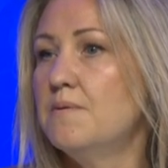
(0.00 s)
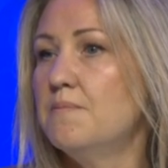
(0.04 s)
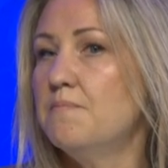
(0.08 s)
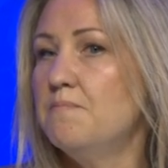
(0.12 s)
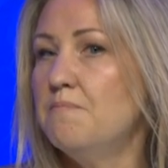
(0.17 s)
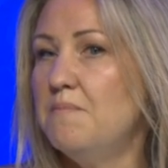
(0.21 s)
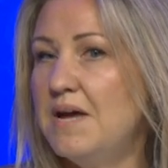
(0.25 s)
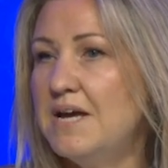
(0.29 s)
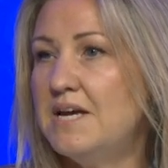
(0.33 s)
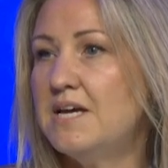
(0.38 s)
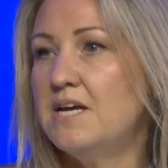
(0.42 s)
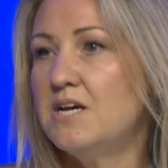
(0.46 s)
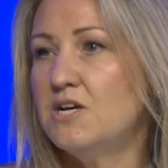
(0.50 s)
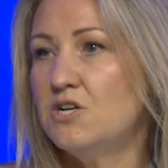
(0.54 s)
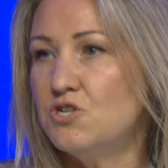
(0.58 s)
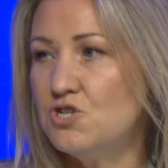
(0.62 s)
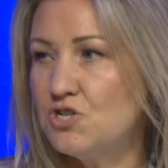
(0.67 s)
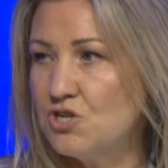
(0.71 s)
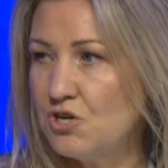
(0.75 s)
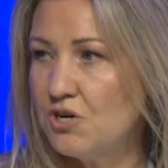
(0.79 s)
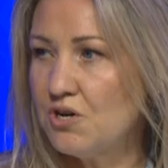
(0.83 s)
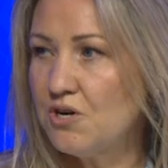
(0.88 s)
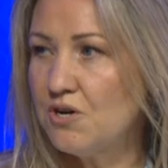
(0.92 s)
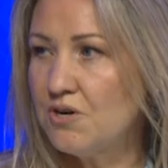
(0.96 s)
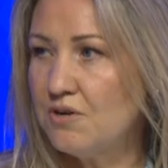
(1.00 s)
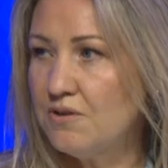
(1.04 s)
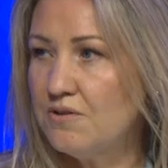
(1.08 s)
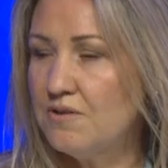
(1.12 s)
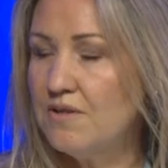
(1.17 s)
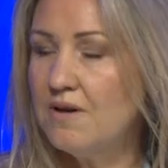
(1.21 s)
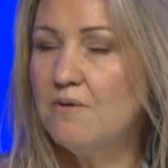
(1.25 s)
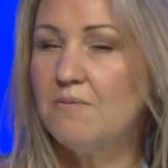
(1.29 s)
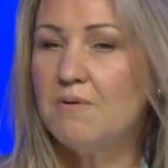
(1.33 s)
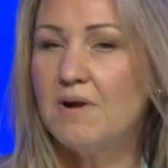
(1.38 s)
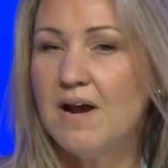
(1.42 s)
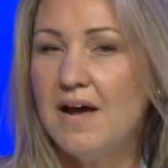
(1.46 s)
making sure
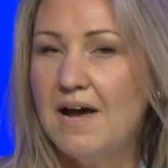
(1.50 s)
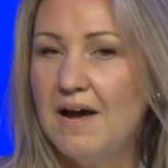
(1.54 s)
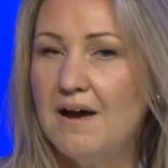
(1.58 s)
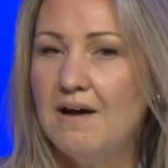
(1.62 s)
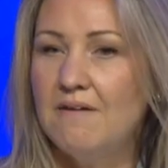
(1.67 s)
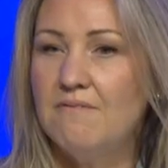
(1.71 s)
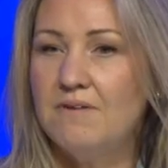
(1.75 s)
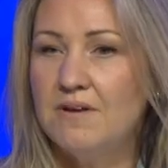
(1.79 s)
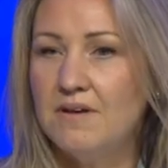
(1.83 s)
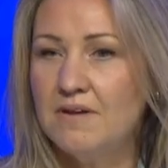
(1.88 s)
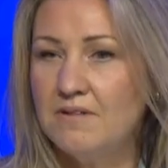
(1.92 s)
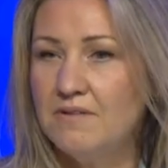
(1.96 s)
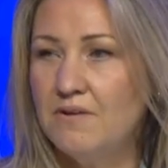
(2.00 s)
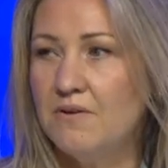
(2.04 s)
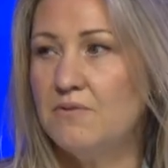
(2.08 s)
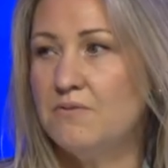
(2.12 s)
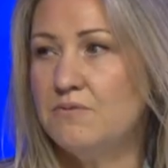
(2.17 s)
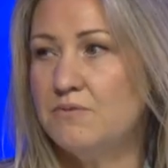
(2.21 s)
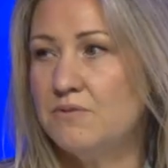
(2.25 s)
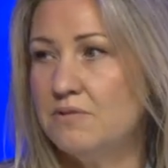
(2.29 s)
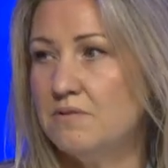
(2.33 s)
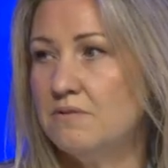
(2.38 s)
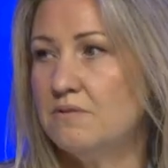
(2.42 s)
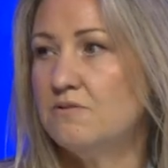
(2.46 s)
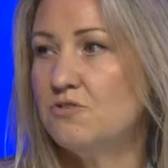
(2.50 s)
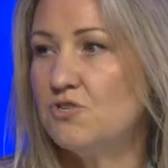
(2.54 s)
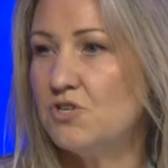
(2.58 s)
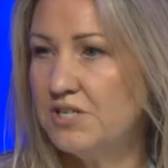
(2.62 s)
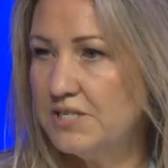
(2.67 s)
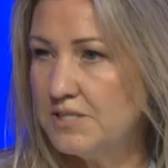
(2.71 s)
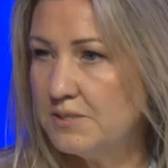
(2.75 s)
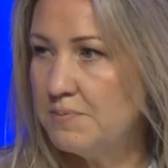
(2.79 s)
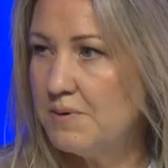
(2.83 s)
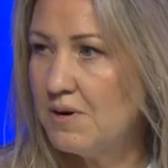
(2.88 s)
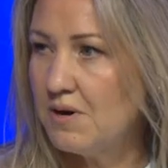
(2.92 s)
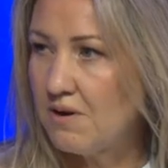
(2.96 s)
that we're having those
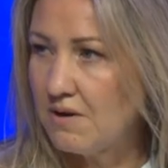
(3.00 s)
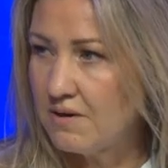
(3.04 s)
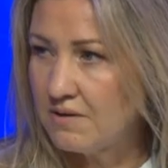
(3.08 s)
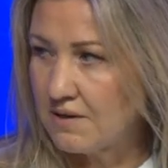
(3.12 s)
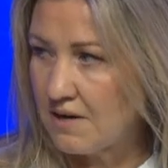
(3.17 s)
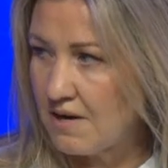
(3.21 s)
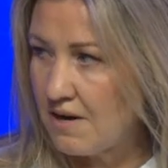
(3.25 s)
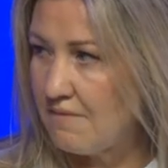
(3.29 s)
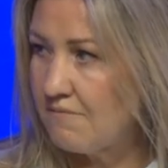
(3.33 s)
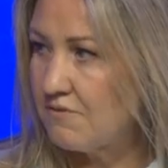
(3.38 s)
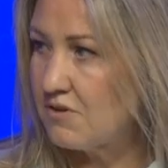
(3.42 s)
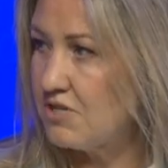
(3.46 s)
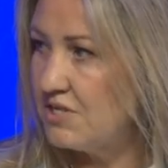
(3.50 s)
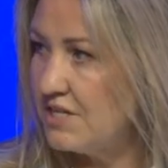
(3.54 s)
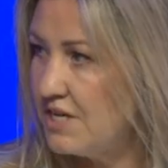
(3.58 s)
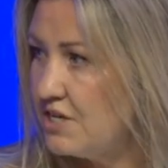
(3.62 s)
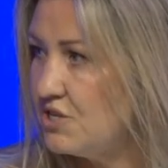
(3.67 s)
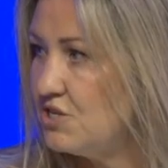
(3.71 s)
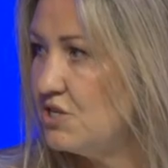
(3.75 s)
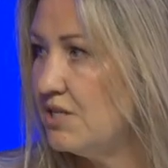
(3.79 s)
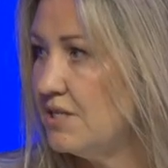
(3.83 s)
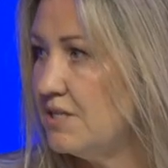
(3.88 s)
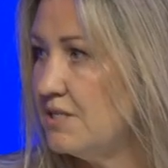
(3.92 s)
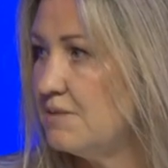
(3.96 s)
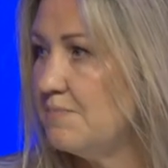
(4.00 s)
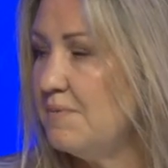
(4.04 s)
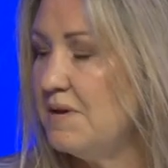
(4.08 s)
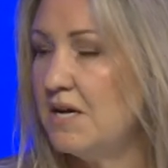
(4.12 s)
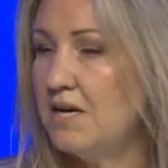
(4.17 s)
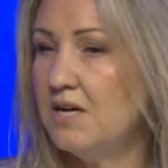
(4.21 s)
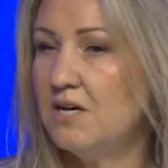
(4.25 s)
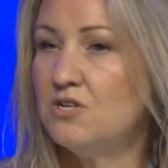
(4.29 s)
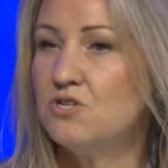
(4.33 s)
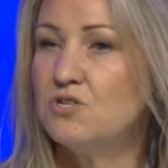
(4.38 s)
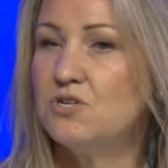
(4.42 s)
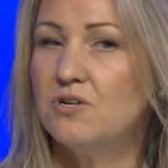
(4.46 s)
transparent conversations,
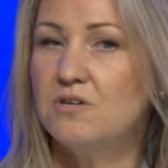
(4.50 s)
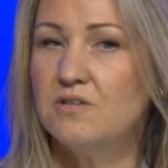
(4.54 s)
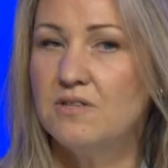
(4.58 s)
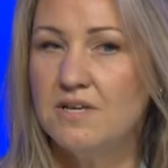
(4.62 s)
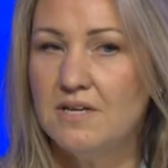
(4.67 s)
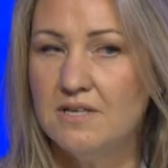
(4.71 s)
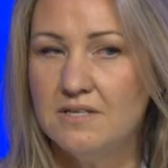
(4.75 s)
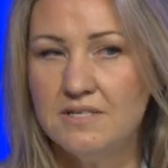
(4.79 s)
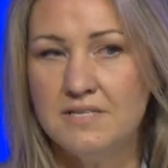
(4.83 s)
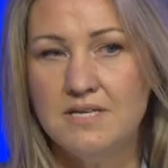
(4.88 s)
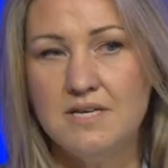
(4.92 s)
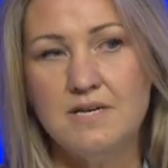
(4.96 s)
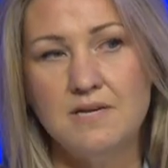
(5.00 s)
making sure that